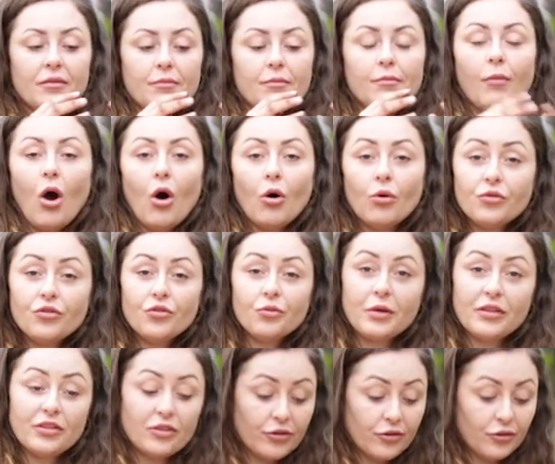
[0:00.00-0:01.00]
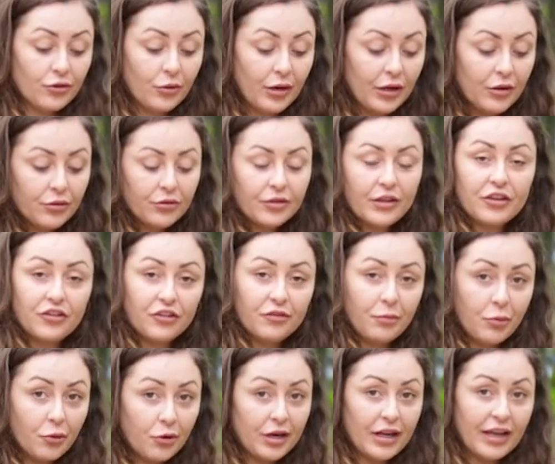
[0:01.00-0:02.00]
molds with the soil that you've
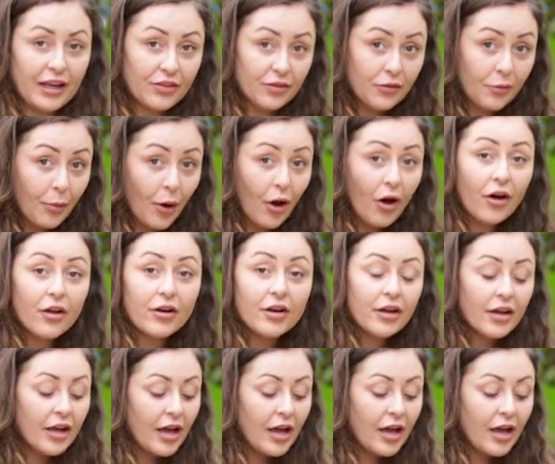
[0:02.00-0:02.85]
put in the pot.